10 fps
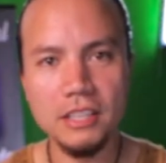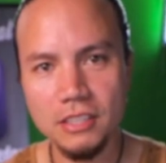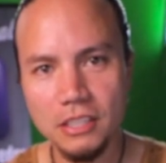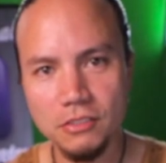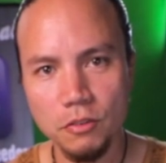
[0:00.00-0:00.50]

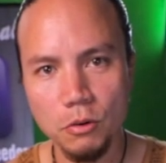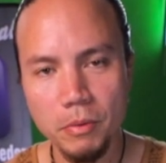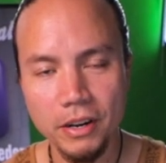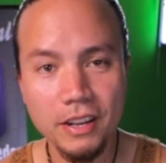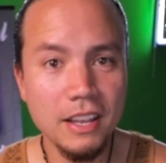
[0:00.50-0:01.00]
list is full,
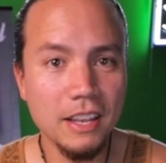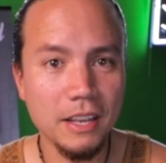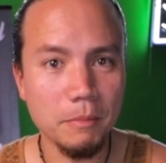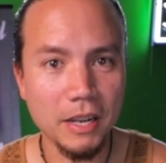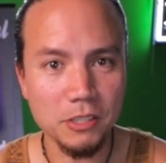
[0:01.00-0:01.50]
but
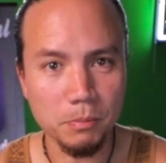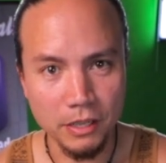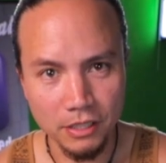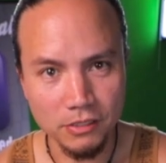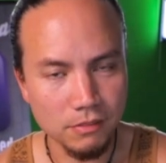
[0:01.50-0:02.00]
in my
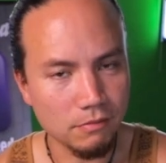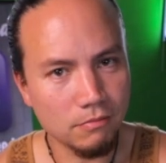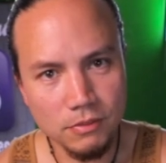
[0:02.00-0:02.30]
experience,